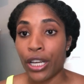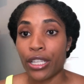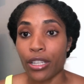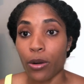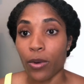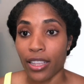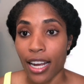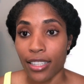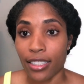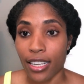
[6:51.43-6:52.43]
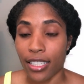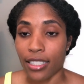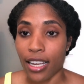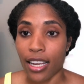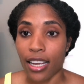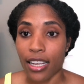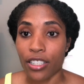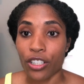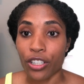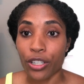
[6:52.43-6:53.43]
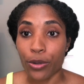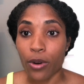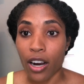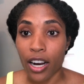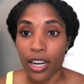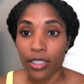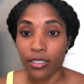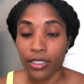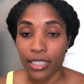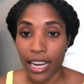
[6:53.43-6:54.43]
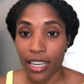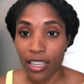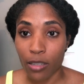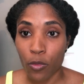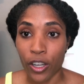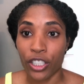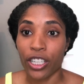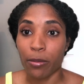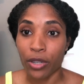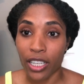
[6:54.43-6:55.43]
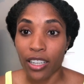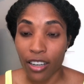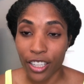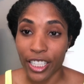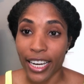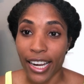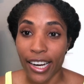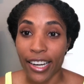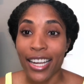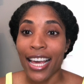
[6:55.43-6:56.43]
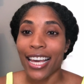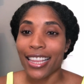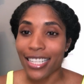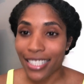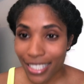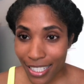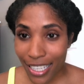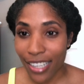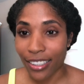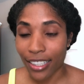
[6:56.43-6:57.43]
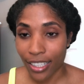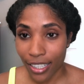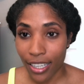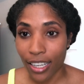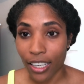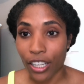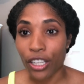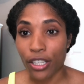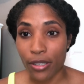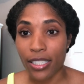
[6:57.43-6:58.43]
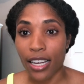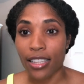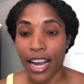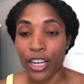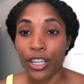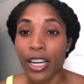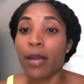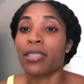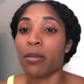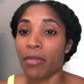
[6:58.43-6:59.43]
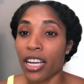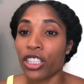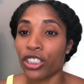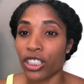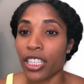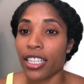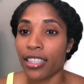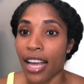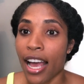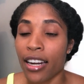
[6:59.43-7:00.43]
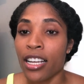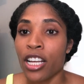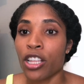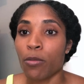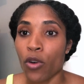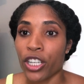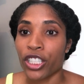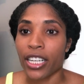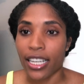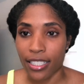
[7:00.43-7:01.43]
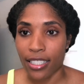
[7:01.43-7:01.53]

So what that does is you are taking the moisture and putting it on your hair and then sealing it in using that cream to make sure that the moisture is